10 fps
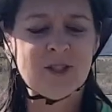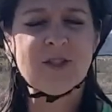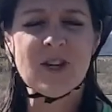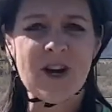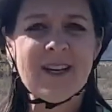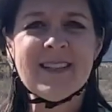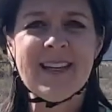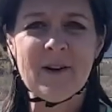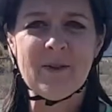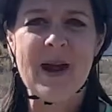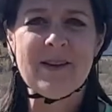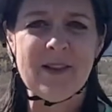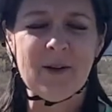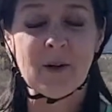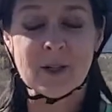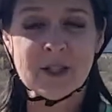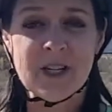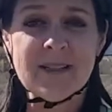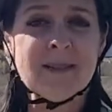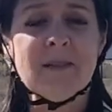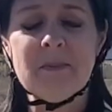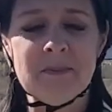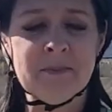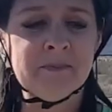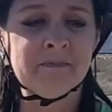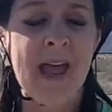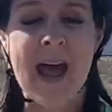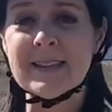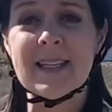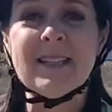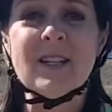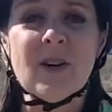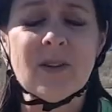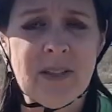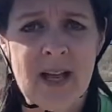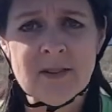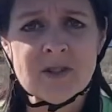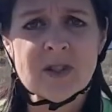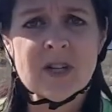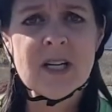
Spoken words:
just starting to get around other Christians, asking to go to lunch,